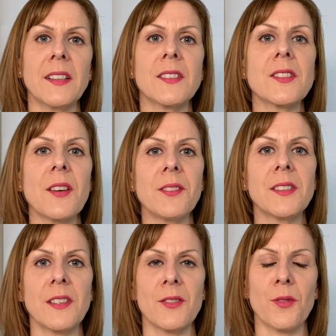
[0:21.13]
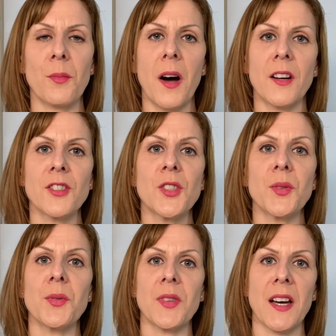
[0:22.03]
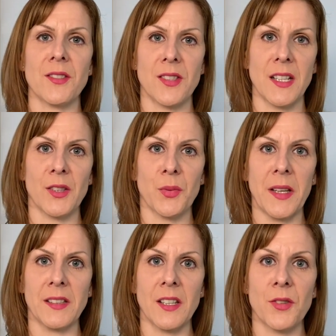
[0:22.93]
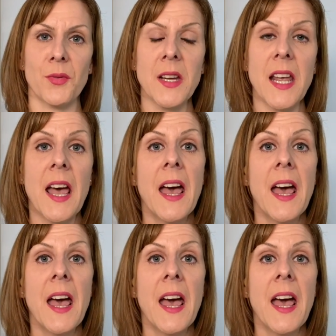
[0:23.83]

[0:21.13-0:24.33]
the seventeenth of March, two thousand twenty-three.